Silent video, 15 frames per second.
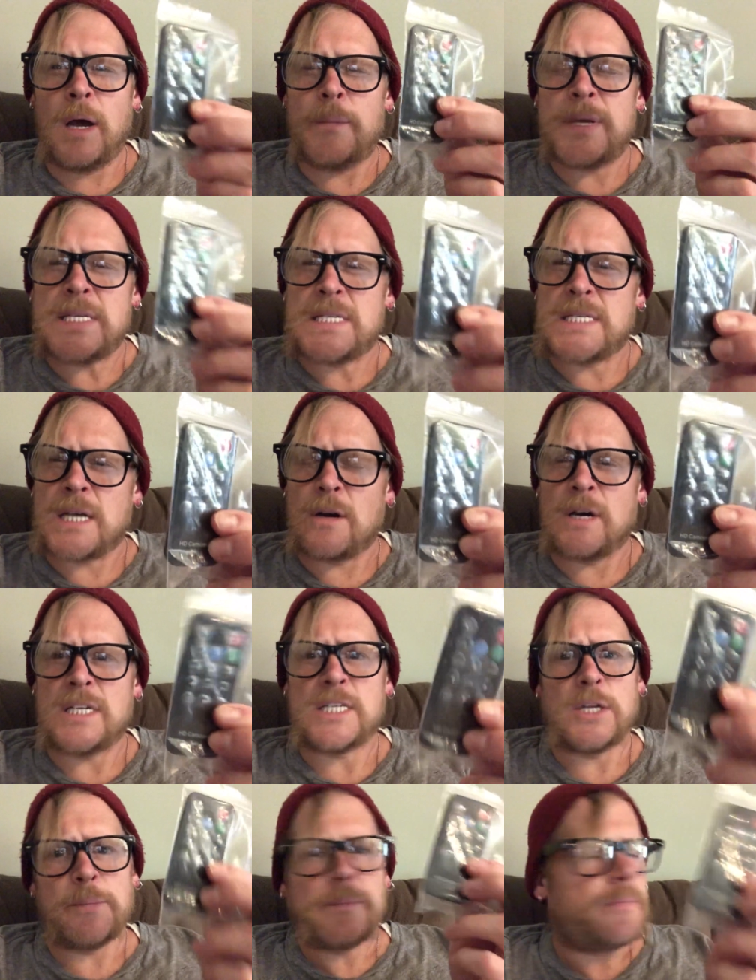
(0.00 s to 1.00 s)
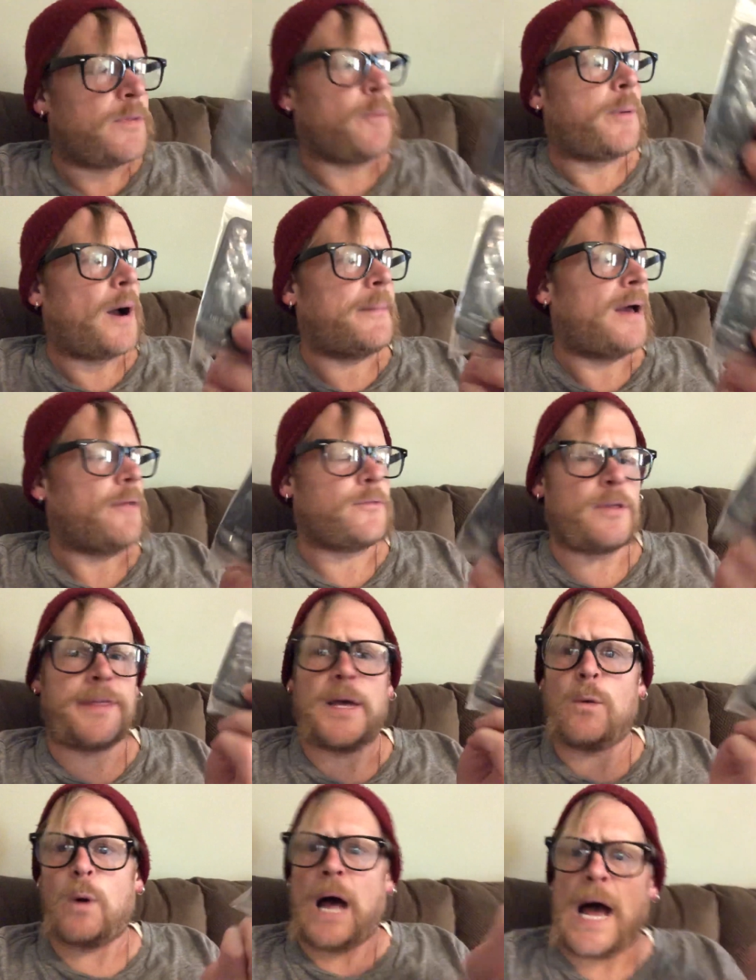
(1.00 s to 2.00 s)
I mean, seriously, they're probably out there
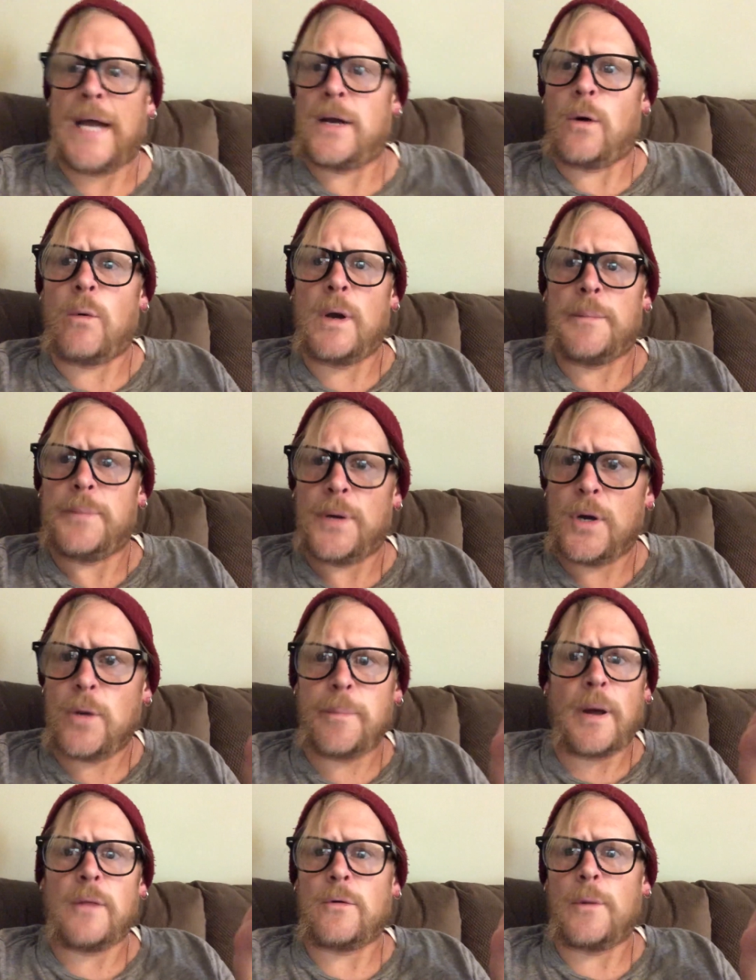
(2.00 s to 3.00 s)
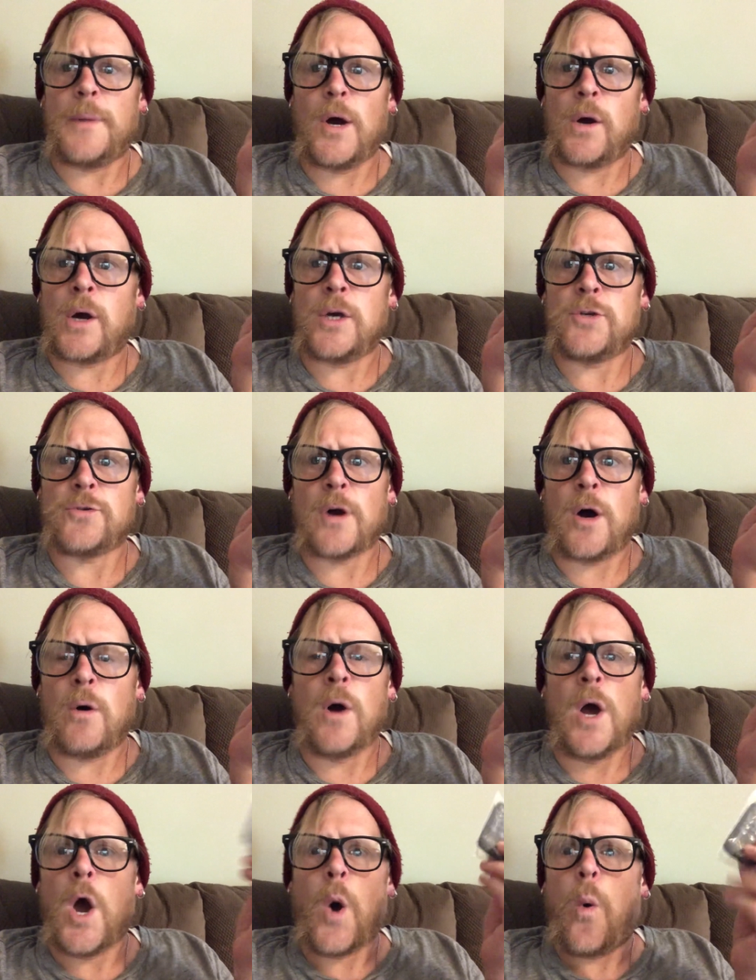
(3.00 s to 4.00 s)
thinking, well, I don't want poop on the remote
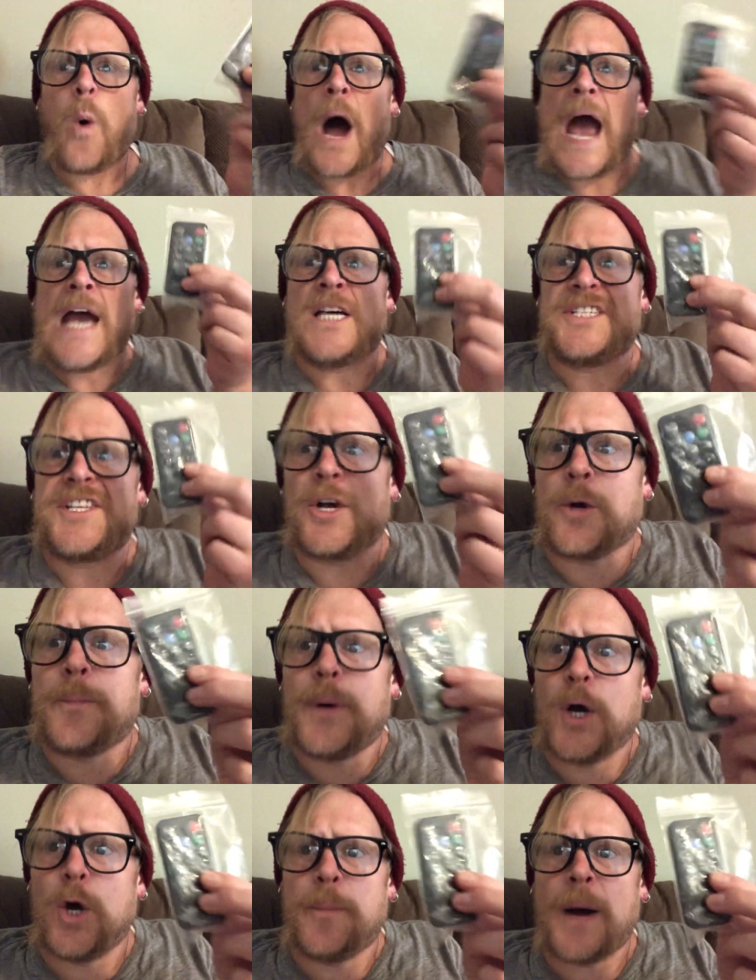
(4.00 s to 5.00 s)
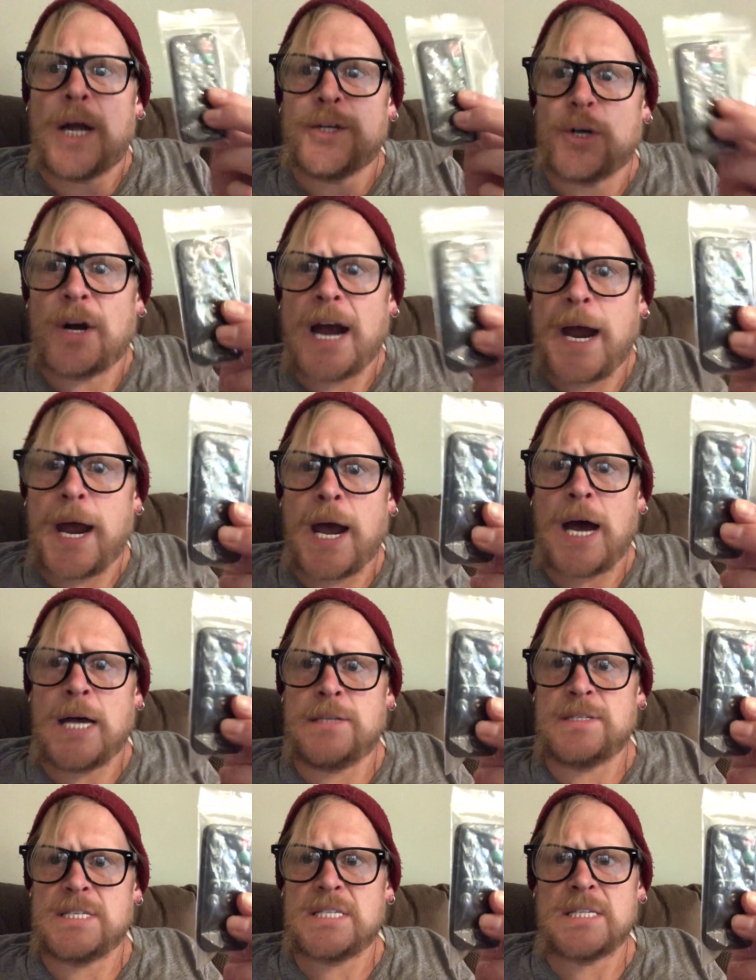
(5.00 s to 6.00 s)
control. Why is there poop on your
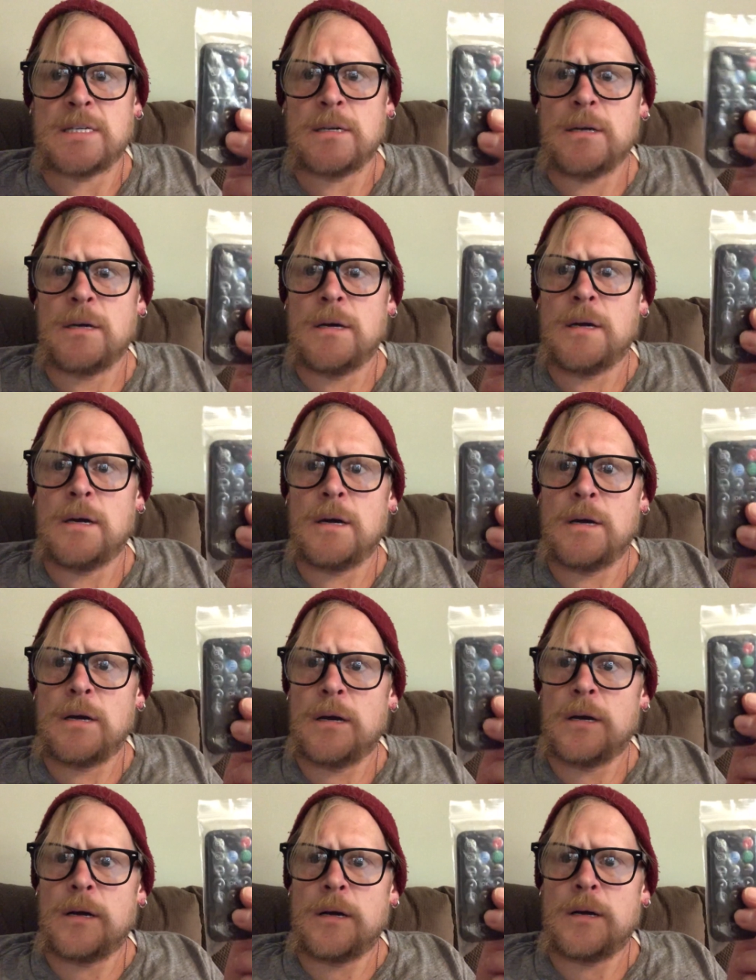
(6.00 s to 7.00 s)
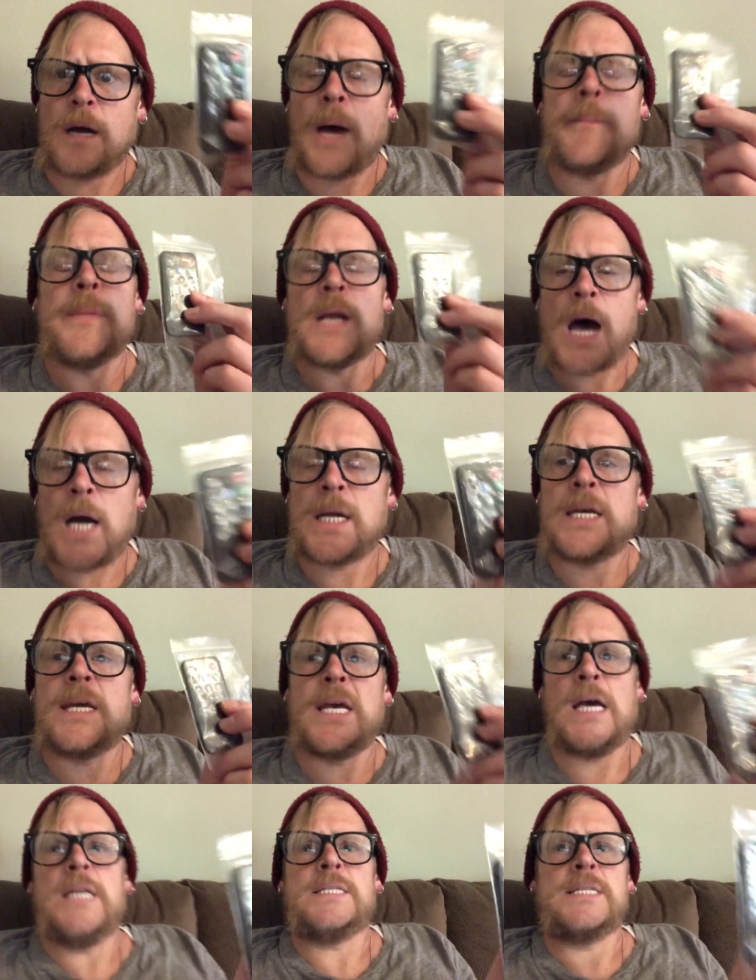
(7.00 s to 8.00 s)
hands? I'm not
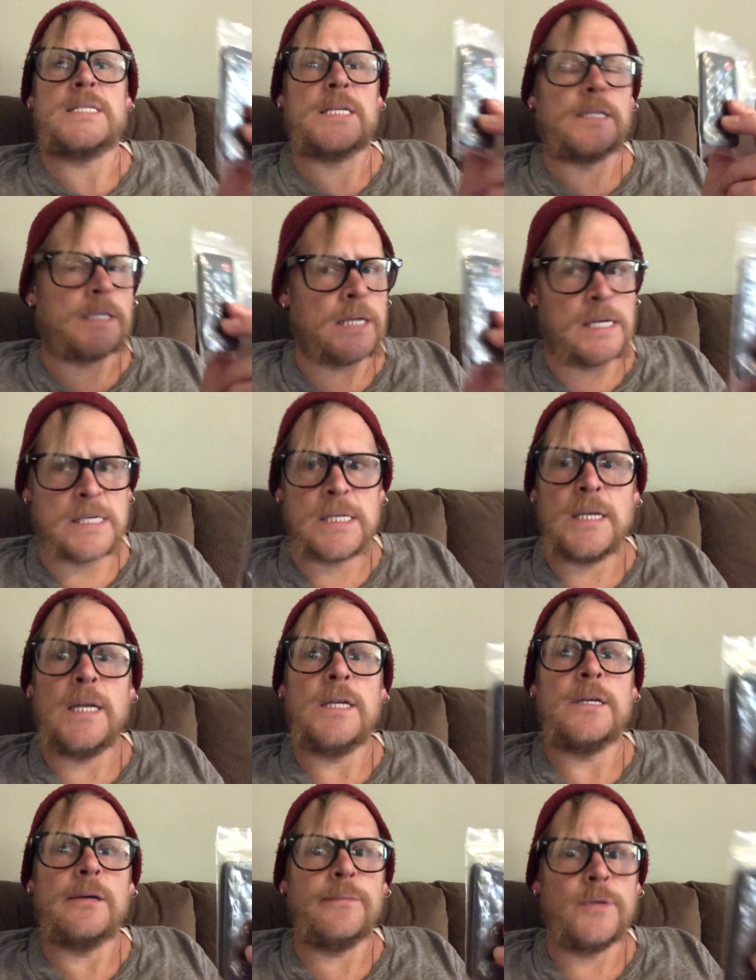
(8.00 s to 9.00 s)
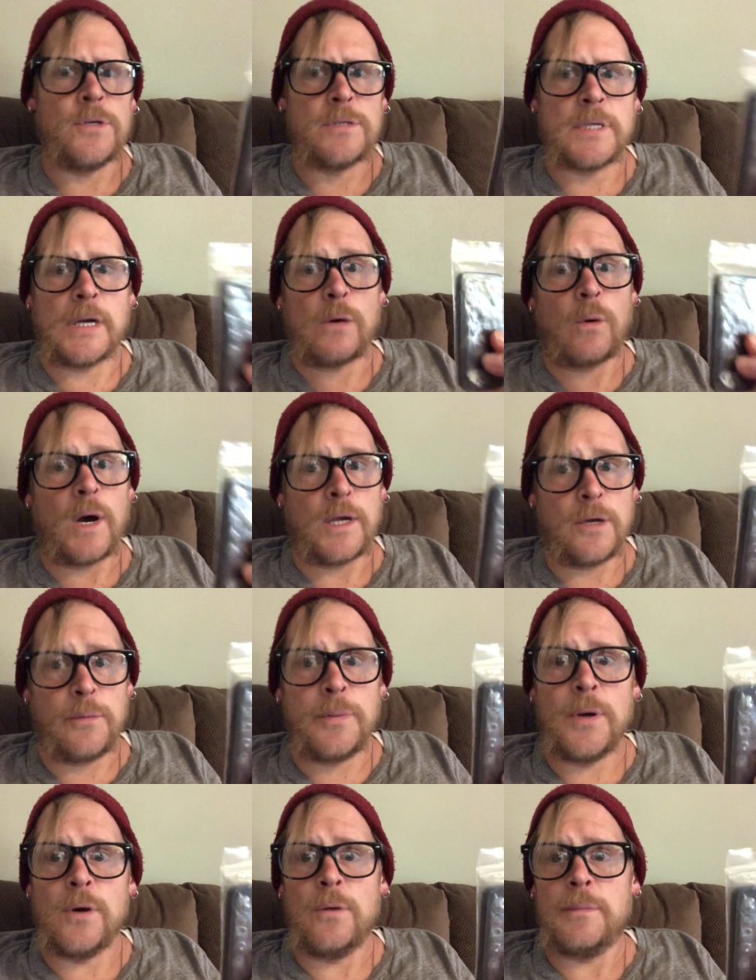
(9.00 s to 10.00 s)
against listening to music while you
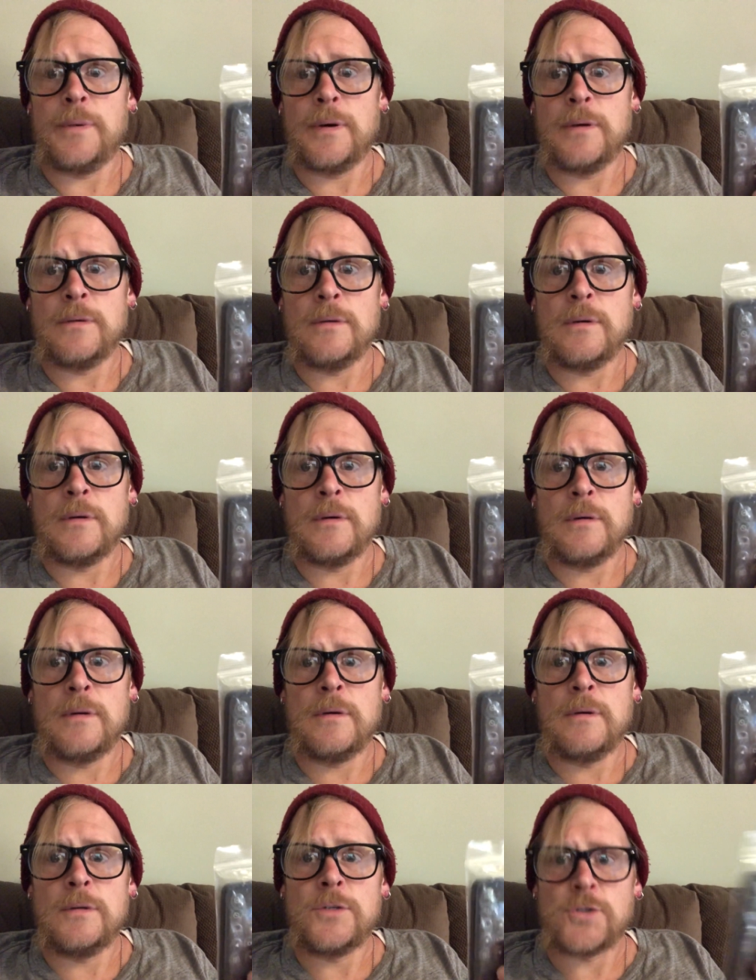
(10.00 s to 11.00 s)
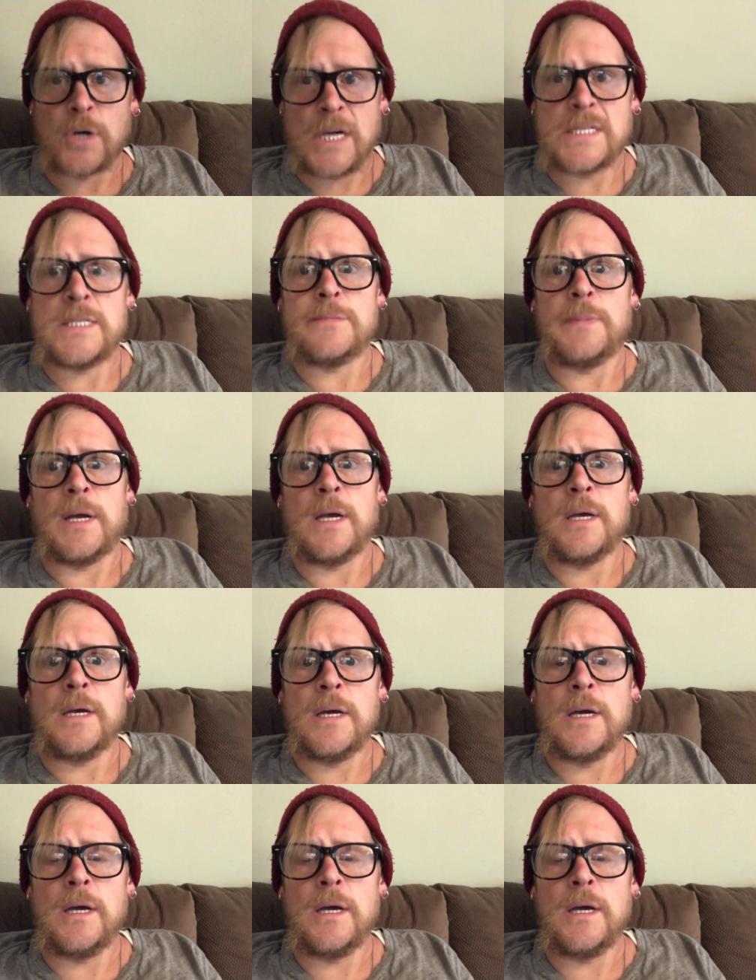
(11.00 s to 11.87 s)
poop. Trust me.